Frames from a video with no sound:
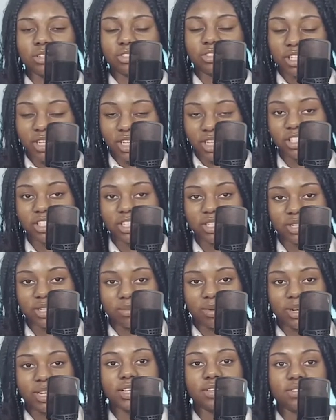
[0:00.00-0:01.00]
traditions
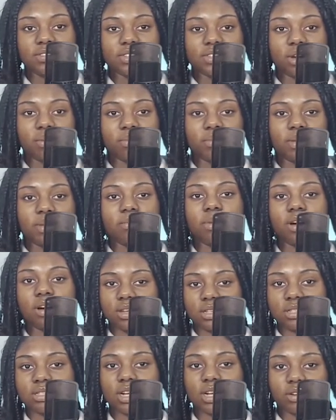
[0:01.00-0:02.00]
and beliefs are being
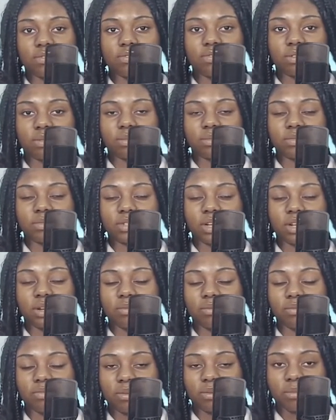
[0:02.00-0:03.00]
passed down
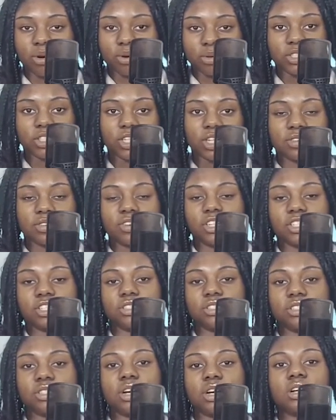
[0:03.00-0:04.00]
from older
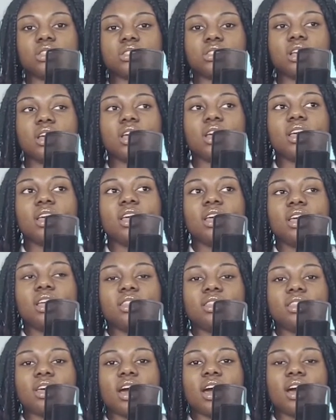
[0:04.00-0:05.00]
generations to us,
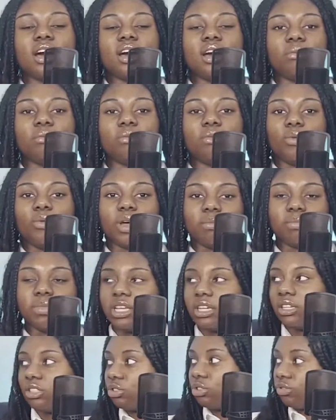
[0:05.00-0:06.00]
that we're
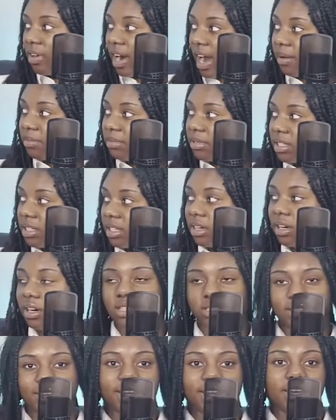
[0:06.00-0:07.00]
being trapped and
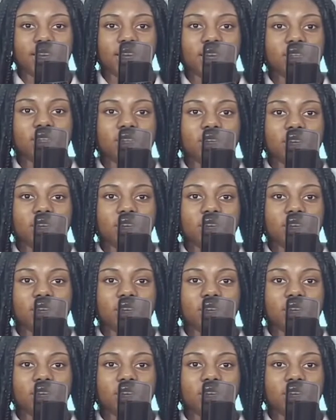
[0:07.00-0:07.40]
isolated.